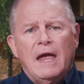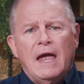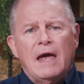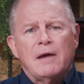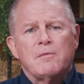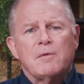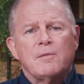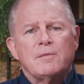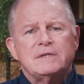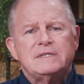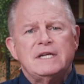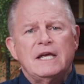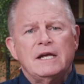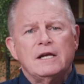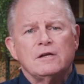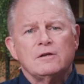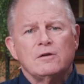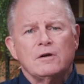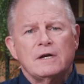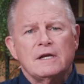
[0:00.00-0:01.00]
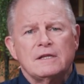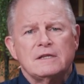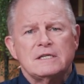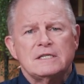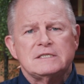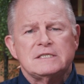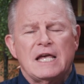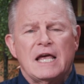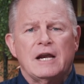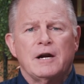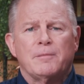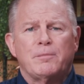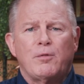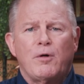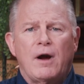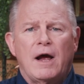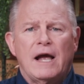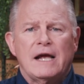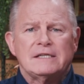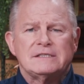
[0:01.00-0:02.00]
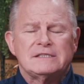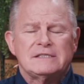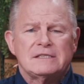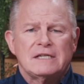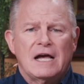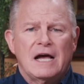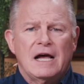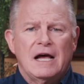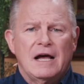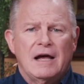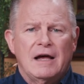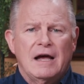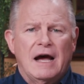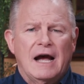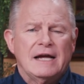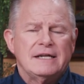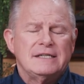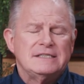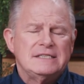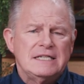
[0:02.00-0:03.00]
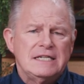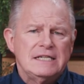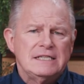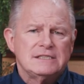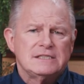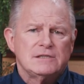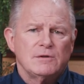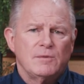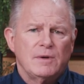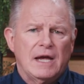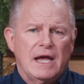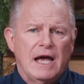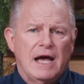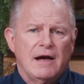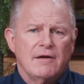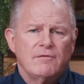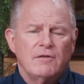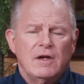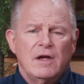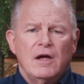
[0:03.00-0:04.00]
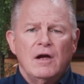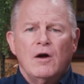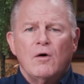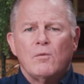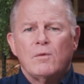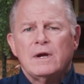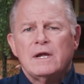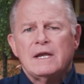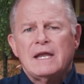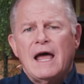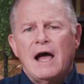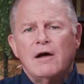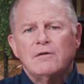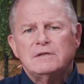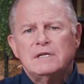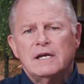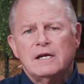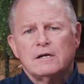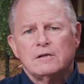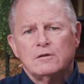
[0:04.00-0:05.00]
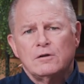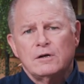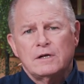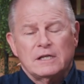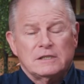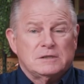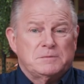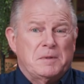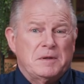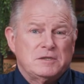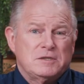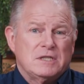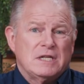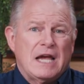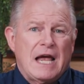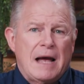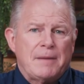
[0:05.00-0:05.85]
And when we take a look at these enterprise IDs that we have, we now take a look at especially